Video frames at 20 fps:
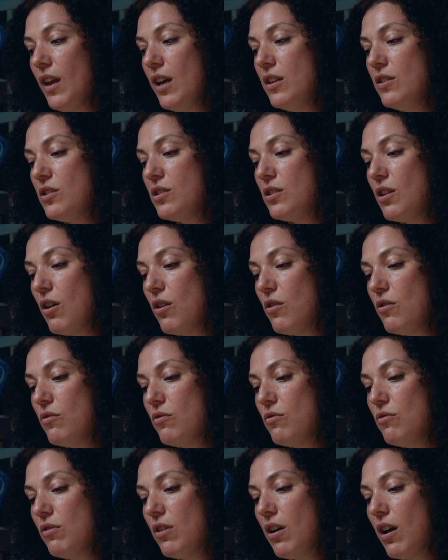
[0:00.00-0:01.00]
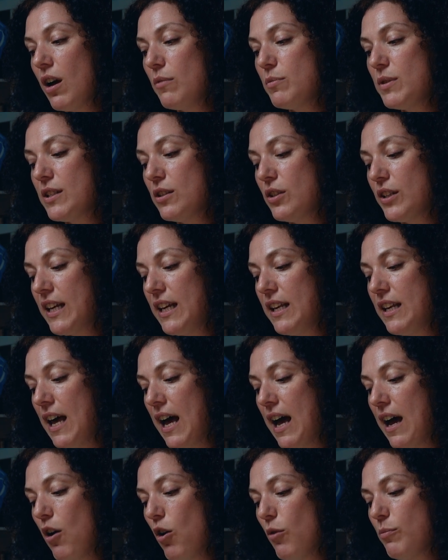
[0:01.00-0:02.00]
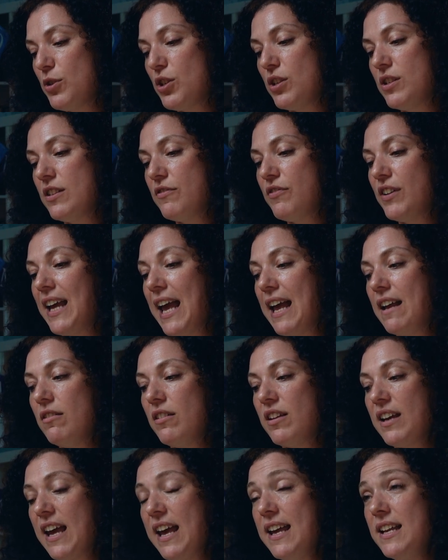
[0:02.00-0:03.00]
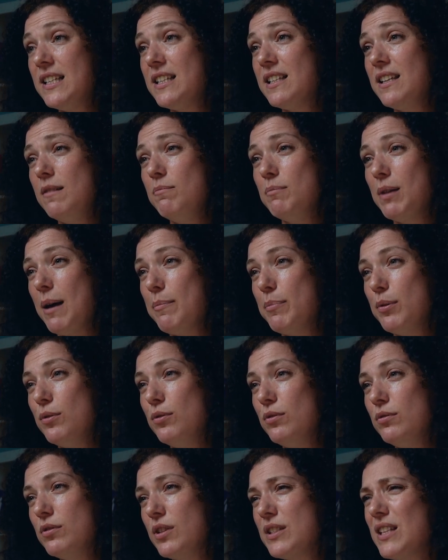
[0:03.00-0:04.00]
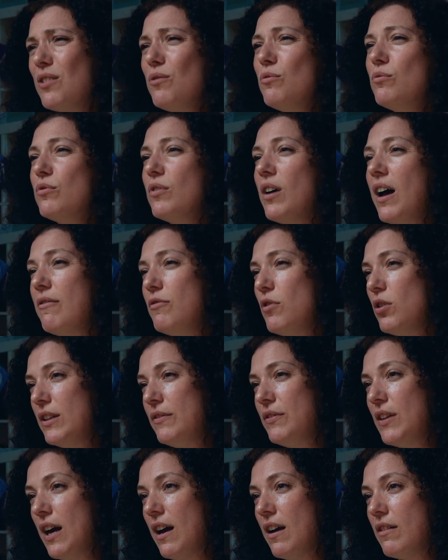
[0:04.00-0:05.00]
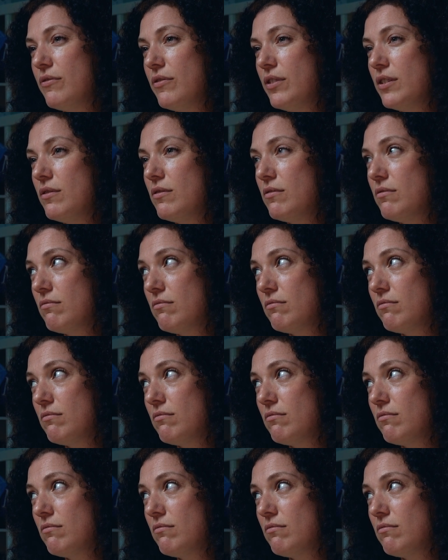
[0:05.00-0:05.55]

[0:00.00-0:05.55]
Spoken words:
And so I was looking at options for getting kit in Blackpool, because I've not lived there for